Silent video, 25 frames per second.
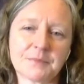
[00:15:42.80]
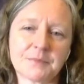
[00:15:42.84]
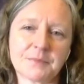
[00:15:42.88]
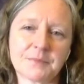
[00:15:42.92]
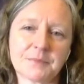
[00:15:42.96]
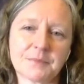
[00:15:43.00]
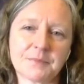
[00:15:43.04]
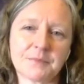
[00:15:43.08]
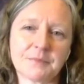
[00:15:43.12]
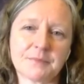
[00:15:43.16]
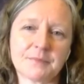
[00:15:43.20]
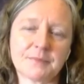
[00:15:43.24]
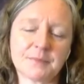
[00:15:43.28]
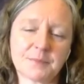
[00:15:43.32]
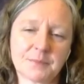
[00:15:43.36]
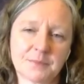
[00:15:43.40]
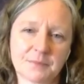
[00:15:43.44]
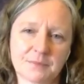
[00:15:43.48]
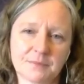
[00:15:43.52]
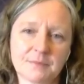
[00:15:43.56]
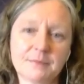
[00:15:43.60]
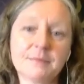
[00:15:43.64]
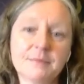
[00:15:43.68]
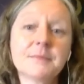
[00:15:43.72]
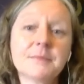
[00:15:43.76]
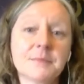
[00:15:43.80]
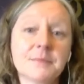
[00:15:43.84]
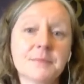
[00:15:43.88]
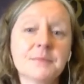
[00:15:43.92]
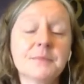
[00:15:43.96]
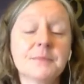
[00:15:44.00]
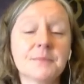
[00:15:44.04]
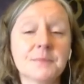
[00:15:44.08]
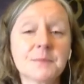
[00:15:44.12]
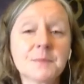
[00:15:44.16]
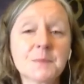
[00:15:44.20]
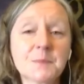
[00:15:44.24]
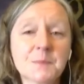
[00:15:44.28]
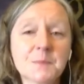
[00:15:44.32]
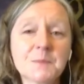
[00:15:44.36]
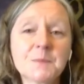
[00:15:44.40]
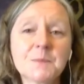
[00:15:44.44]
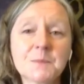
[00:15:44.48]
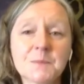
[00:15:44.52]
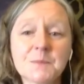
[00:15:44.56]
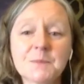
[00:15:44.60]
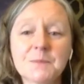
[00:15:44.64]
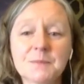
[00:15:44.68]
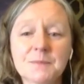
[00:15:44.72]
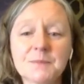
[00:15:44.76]

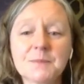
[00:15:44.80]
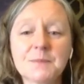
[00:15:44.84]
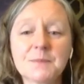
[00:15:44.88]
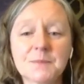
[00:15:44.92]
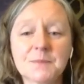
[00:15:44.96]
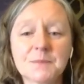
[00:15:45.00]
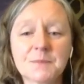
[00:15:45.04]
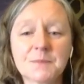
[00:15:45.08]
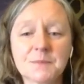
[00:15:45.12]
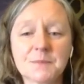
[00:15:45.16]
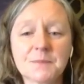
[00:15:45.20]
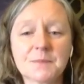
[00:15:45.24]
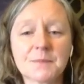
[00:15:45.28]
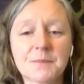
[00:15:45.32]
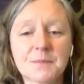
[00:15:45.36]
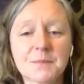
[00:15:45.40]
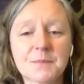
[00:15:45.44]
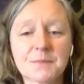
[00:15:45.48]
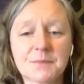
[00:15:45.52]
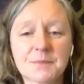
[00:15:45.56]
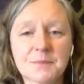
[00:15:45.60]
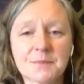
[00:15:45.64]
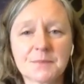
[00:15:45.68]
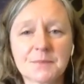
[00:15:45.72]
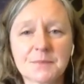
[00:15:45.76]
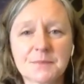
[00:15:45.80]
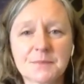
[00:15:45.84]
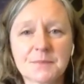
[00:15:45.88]
This person isn't speaking.